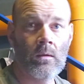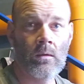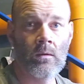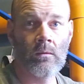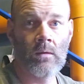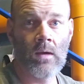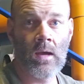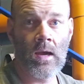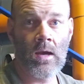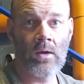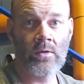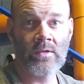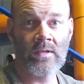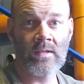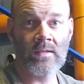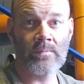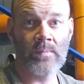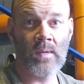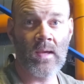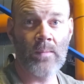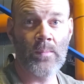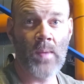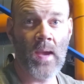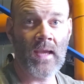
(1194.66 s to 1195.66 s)
Well,
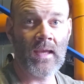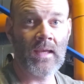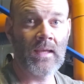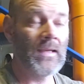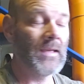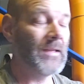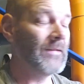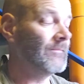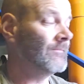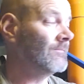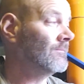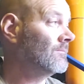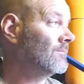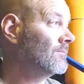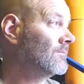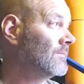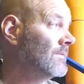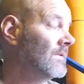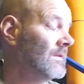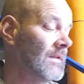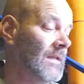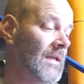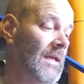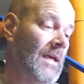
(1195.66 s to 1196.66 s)
just me back again.
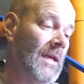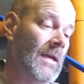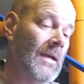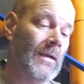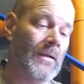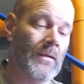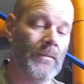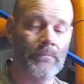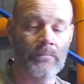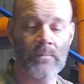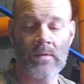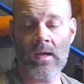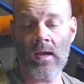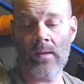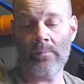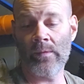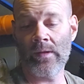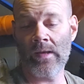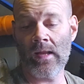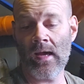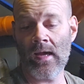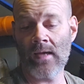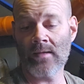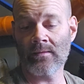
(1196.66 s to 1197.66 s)

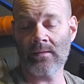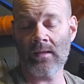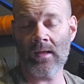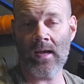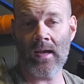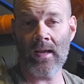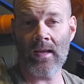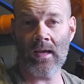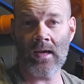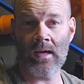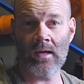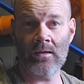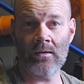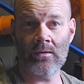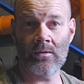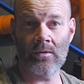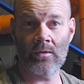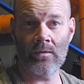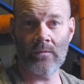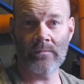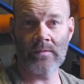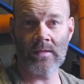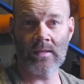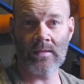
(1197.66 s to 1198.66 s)
Couple of days later,
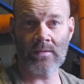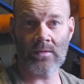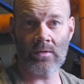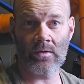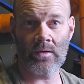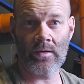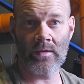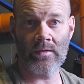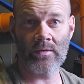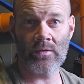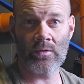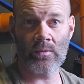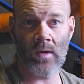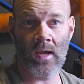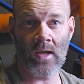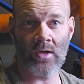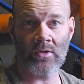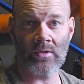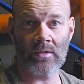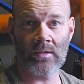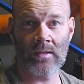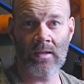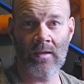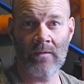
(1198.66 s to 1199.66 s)
I've decided to
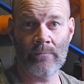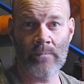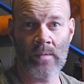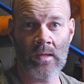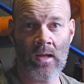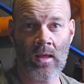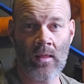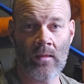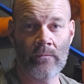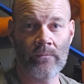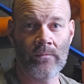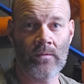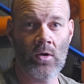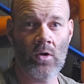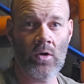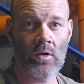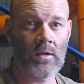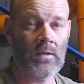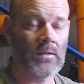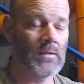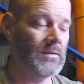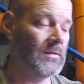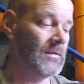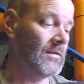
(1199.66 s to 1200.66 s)
actually give them another
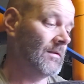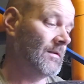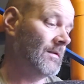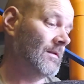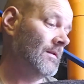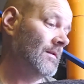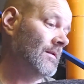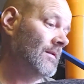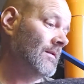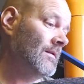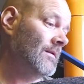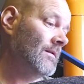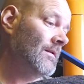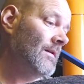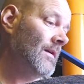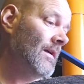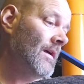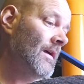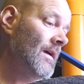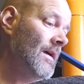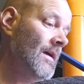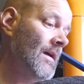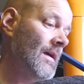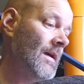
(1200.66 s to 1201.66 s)
flock.
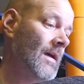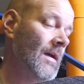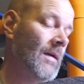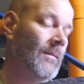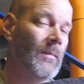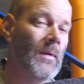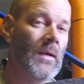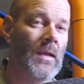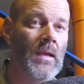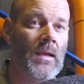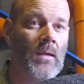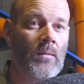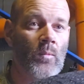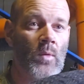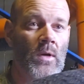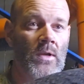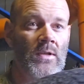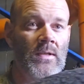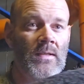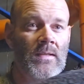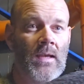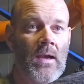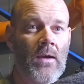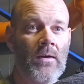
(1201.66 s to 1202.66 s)
And
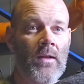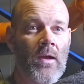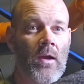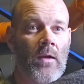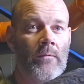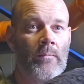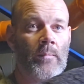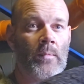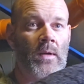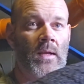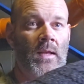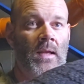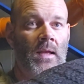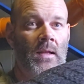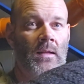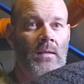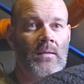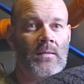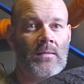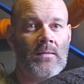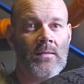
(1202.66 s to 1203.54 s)
we're just going over them again.